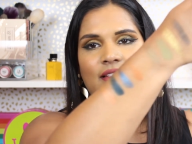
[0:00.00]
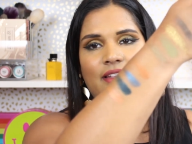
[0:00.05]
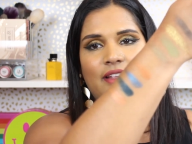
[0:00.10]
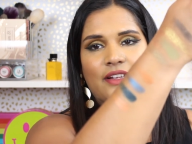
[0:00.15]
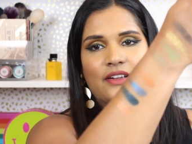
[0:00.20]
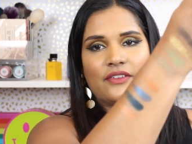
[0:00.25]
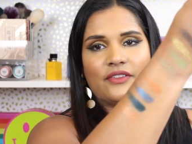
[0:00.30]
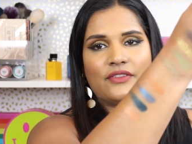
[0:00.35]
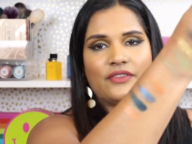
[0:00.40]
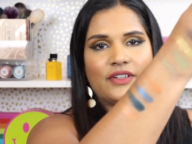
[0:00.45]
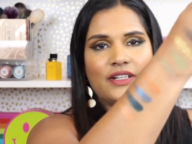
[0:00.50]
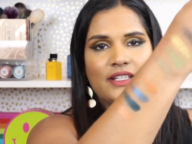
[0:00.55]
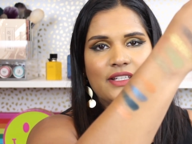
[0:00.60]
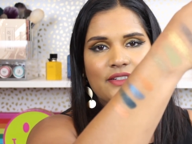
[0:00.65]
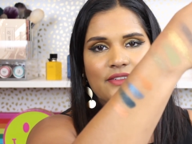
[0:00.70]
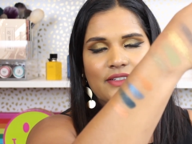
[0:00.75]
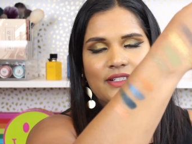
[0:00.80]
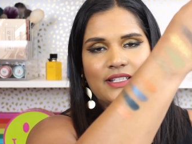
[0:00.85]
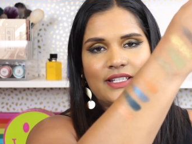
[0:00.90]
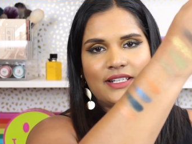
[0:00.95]
like a
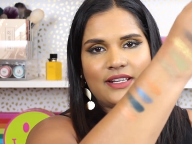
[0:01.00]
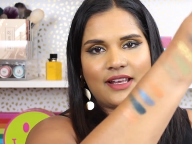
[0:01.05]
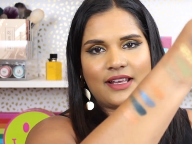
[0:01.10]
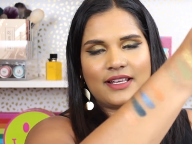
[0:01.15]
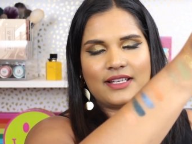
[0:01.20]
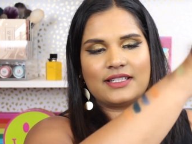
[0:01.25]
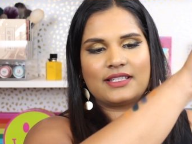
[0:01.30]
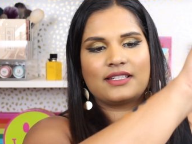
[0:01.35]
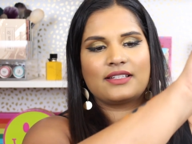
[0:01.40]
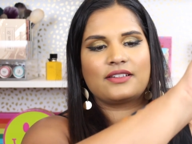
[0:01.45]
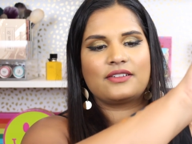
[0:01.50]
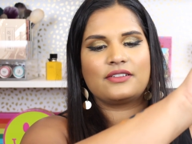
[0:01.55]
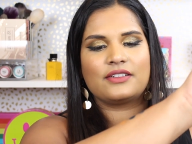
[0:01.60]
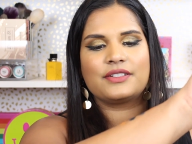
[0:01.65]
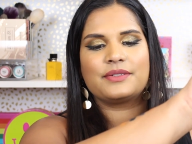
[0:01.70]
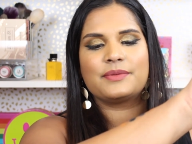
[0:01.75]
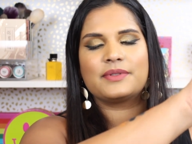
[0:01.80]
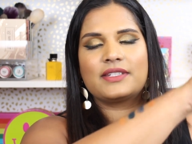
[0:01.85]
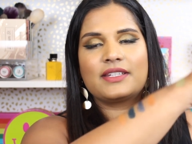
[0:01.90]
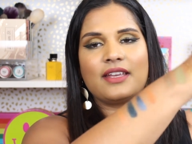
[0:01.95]
really nice
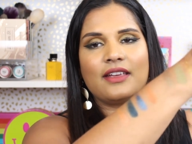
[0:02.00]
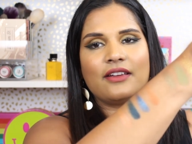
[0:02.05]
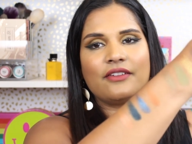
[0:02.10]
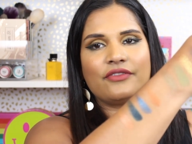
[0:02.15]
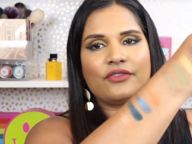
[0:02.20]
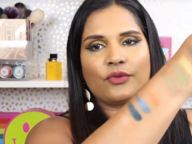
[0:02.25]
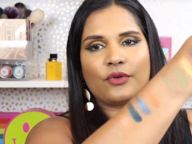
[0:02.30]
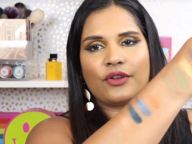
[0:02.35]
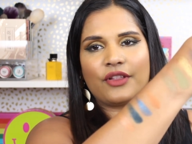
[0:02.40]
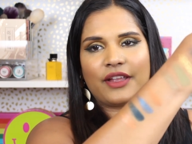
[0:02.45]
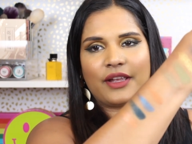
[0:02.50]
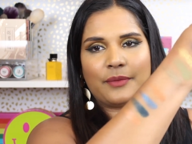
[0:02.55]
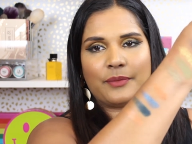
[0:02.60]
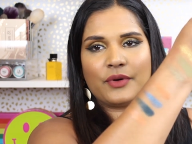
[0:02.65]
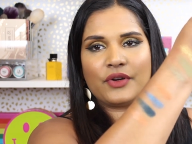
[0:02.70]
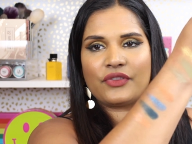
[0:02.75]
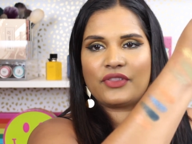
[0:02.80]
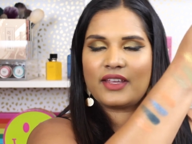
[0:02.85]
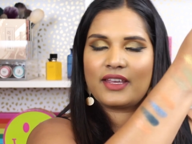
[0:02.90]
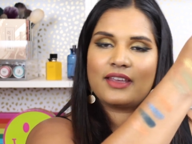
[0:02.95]
Christmas gift or like a
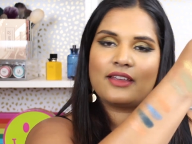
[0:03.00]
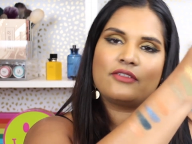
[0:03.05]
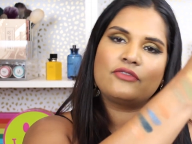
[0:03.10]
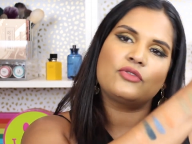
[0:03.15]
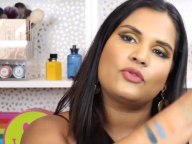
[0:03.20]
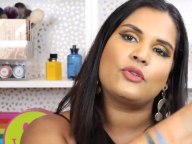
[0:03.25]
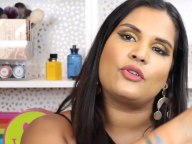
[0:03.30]
birthday gift,